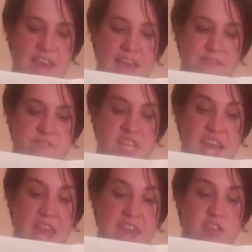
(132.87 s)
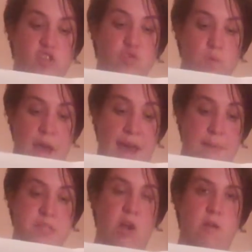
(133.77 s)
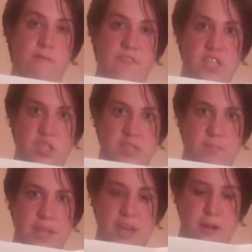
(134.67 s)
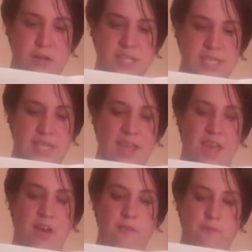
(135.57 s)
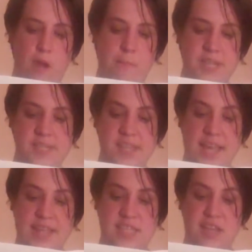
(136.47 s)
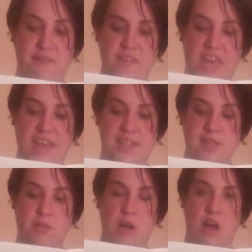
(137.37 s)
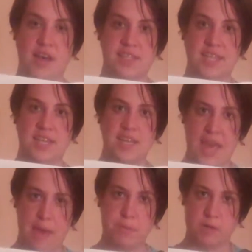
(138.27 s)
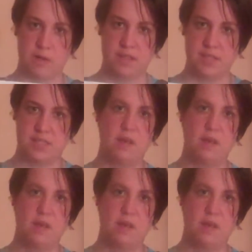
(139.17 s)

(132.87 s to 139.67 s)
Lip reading: the FDA dropped artificial sweeteners from its list of cancer-causing chemicals.